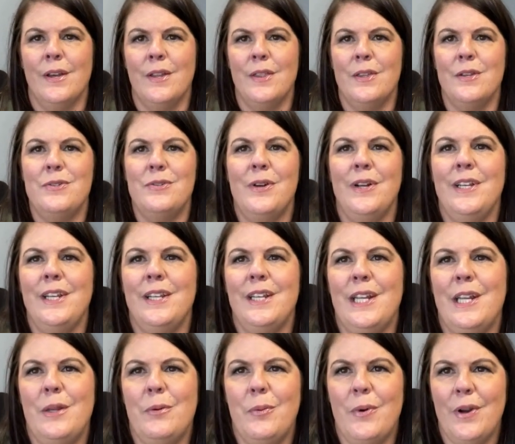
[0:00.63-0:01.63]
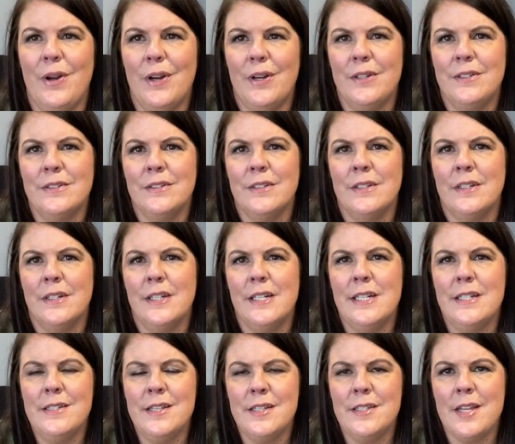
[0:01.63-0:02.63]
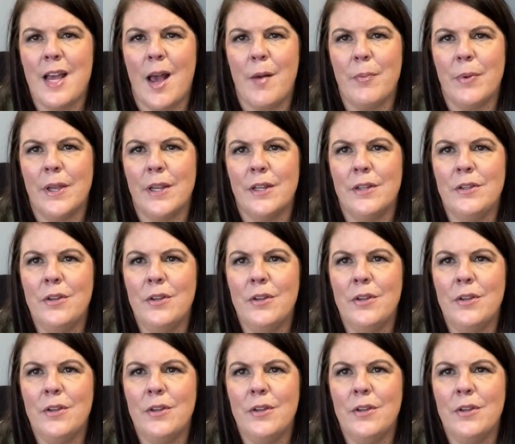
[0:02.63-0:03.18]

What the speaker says: The dreaded E word. It's a topic